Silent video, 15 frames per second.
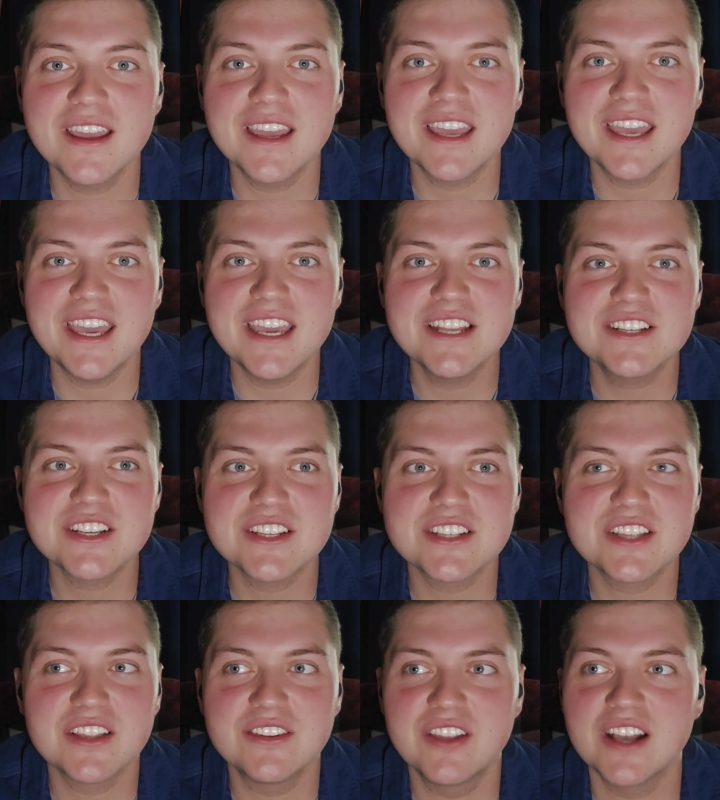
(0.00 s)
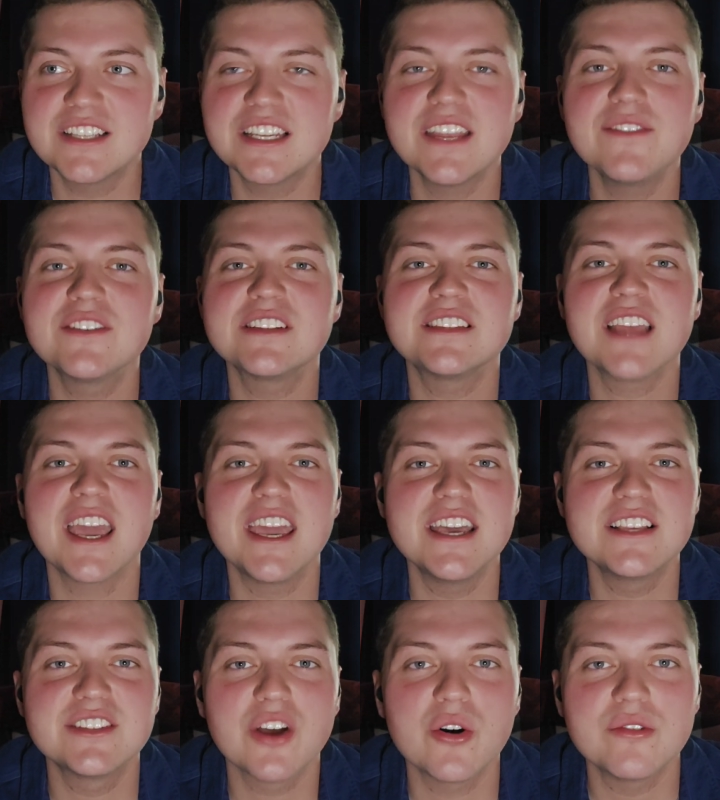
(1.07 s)
he just doesn't even say
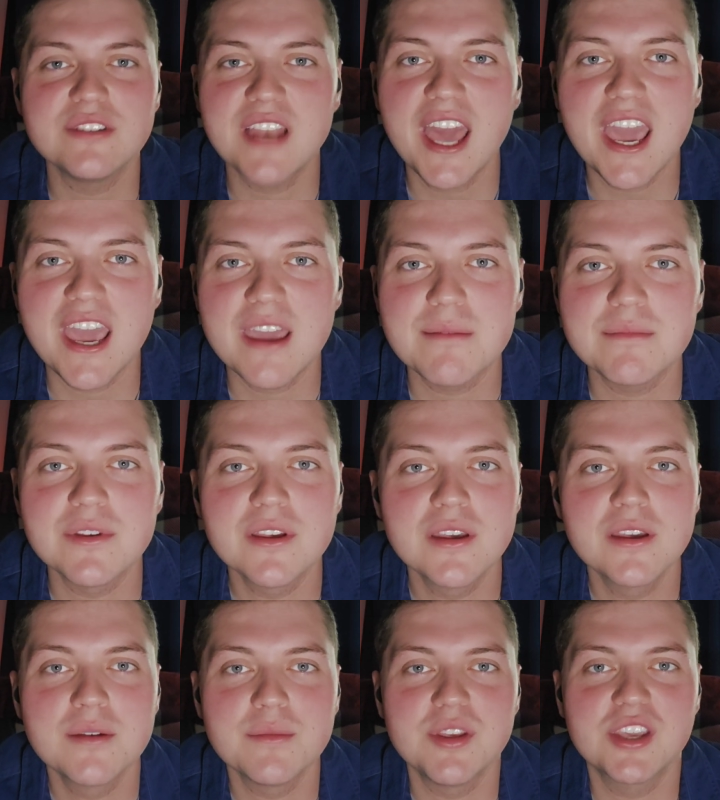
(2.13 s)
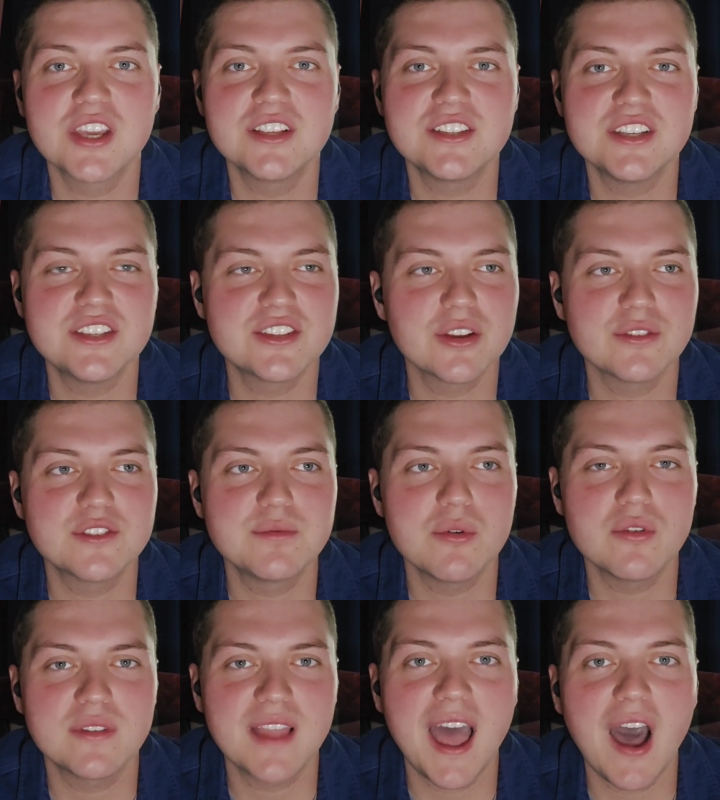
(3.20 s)
his own name because he's so
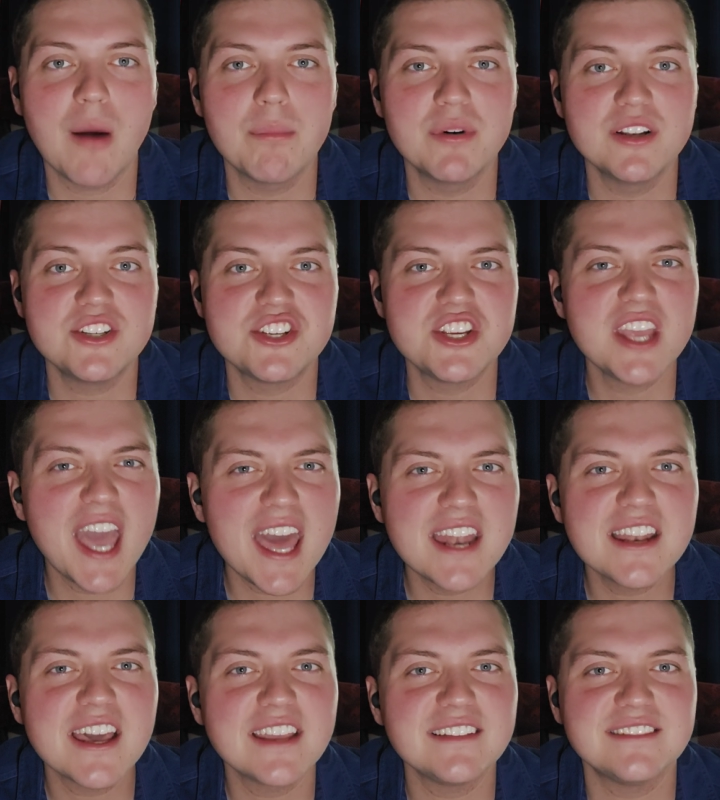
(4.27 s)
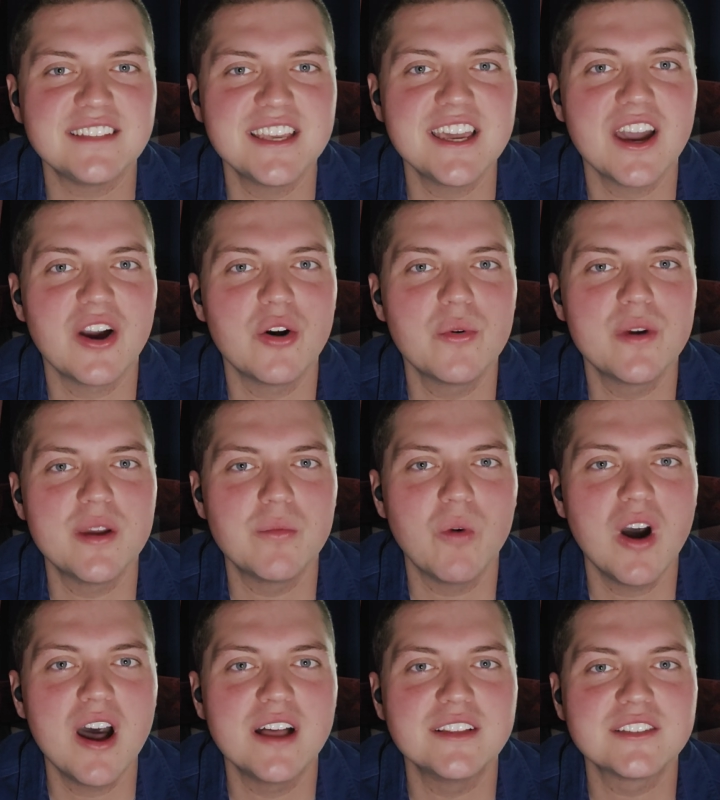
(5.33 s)
spooked out. But she had an idea who he
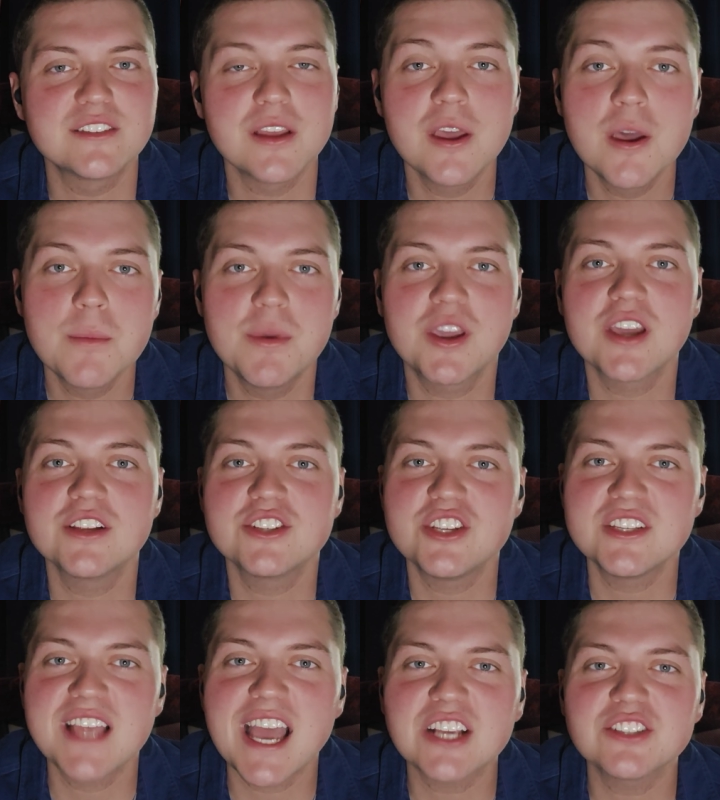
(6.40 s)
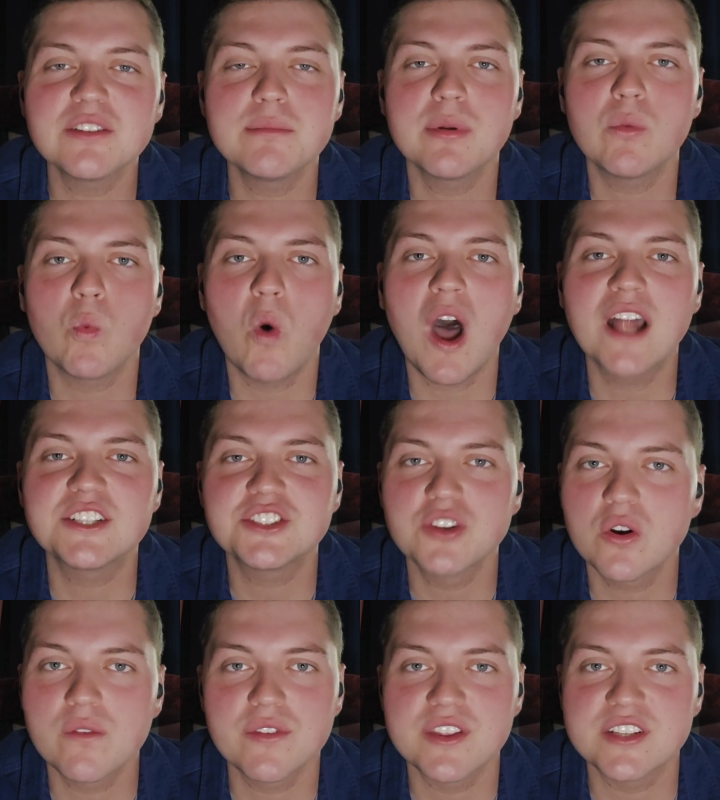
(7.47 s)
was because she's actually been
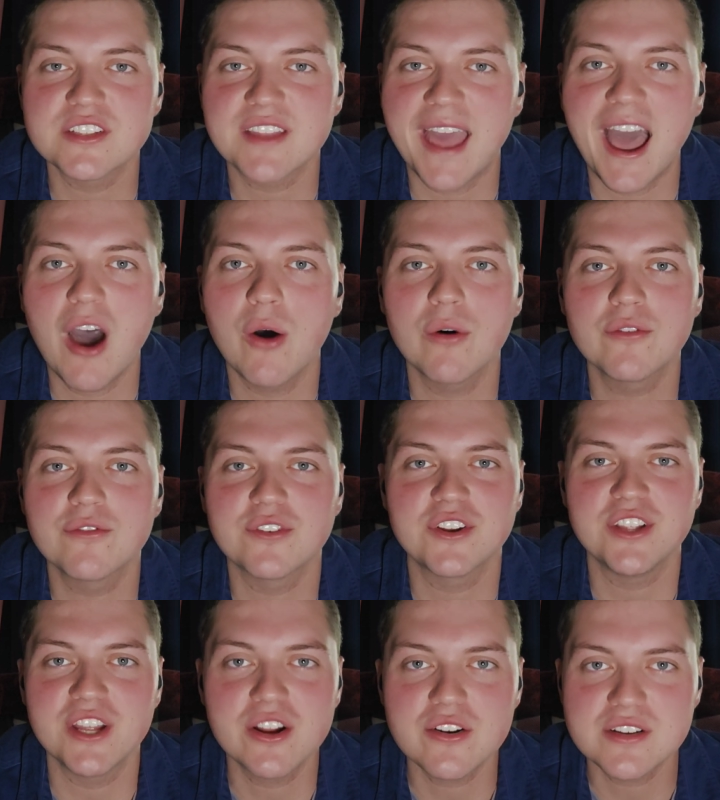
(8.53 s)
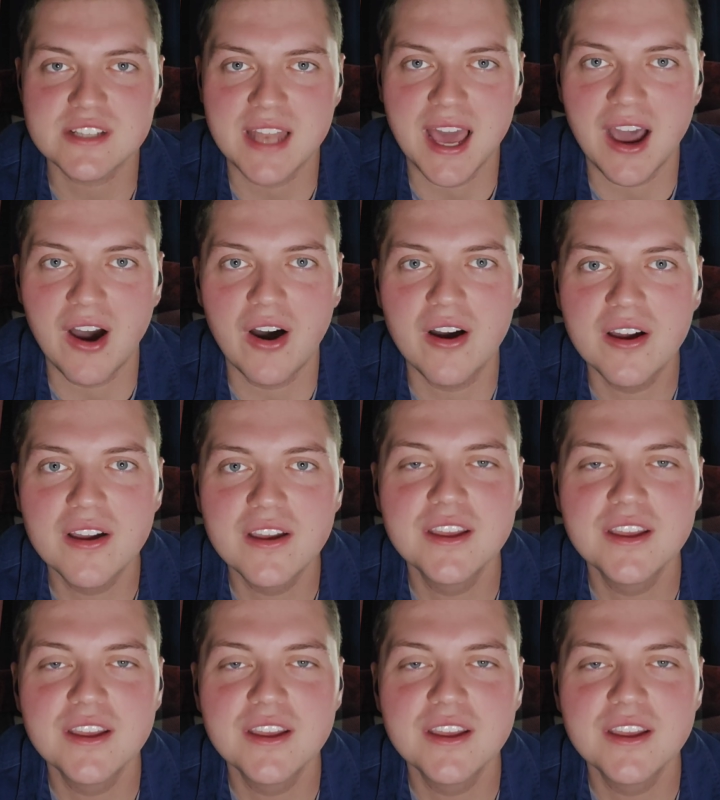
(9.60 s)
watching over this town for years now.